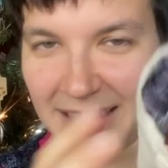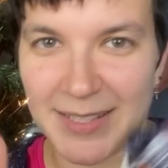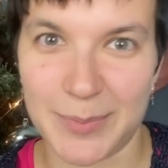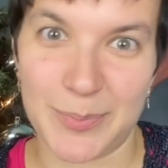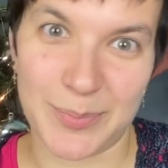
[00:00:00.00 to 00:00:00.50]

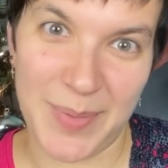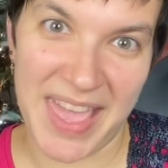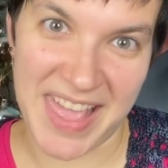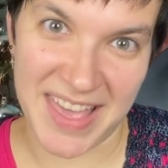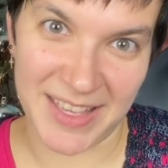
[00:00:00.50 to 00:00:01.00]
It's
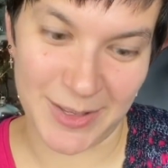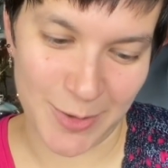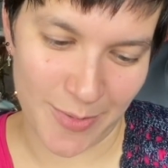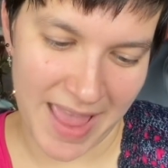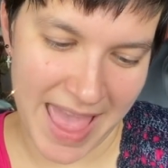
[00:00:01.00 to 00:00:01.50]
pink,
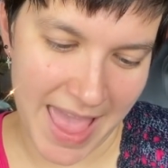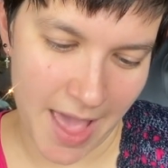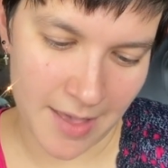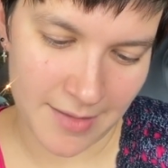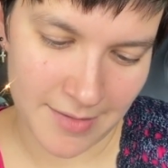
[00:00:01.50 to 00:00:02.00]

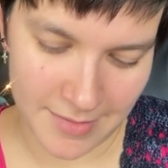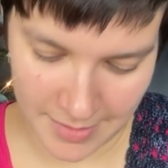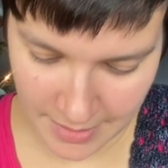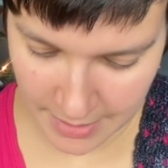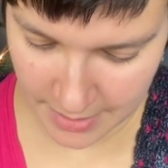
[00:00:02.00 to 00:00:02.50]
gray,
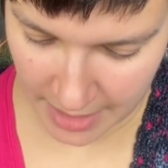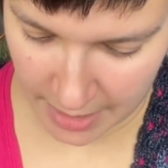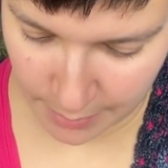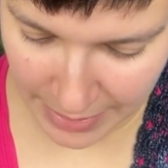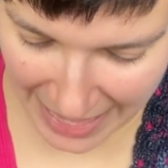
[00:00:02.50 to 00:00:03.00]
and